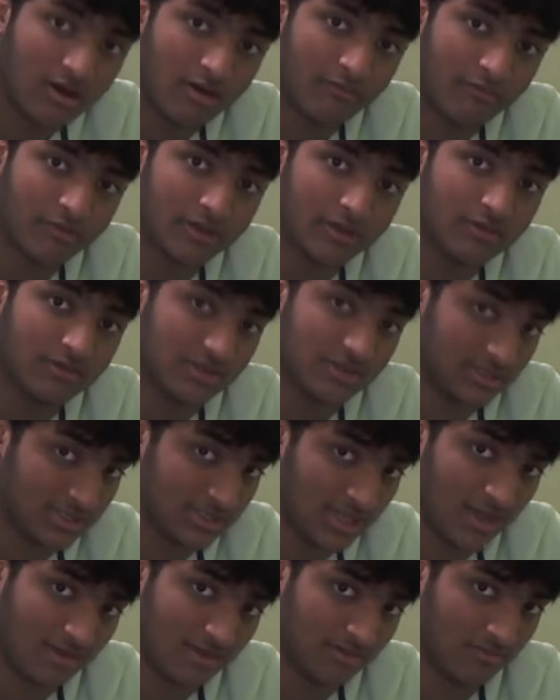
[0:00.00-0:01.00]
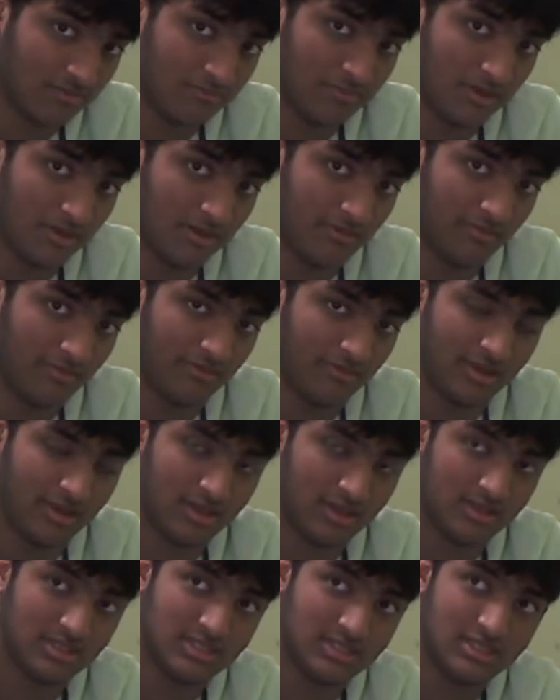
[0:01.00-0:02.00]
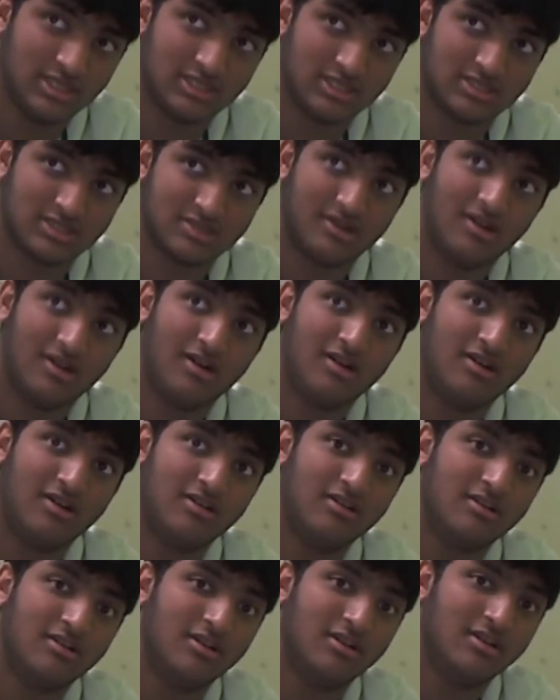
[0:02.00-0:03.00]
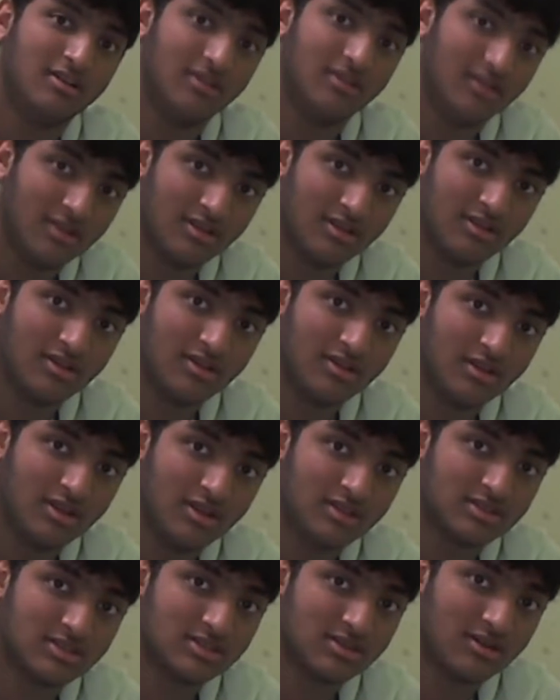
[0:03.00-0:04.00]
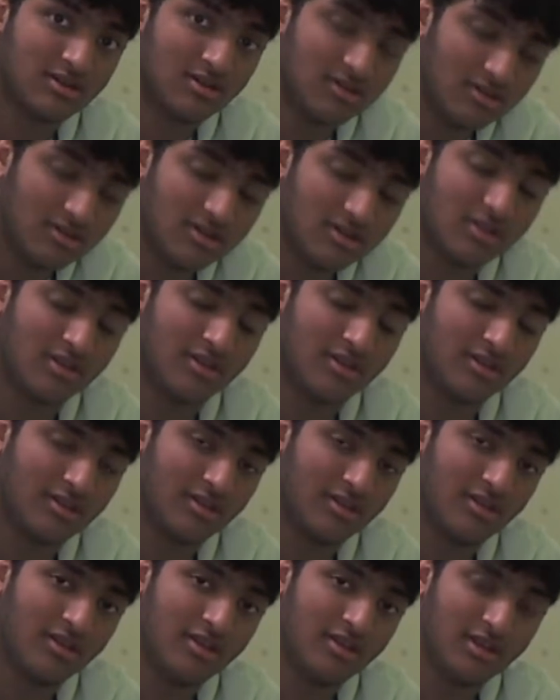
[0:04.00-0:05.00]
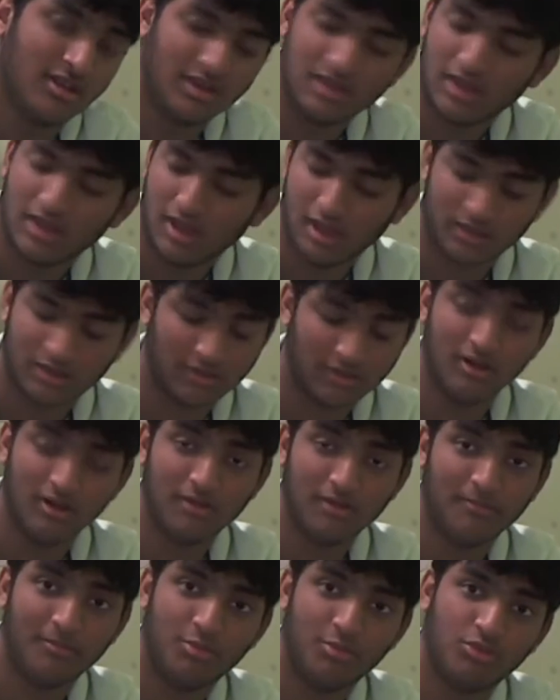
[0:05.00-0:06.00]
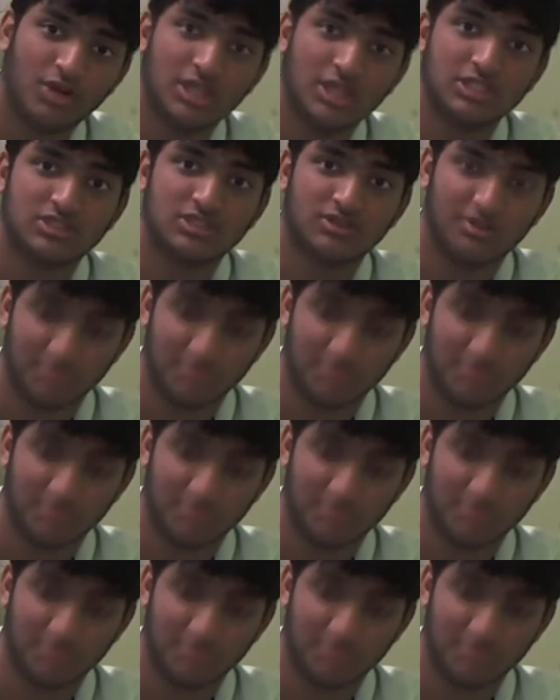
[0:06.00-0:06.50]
We go to Taco Bell, and it's just hurting. It's hurting. I'll go to the restroom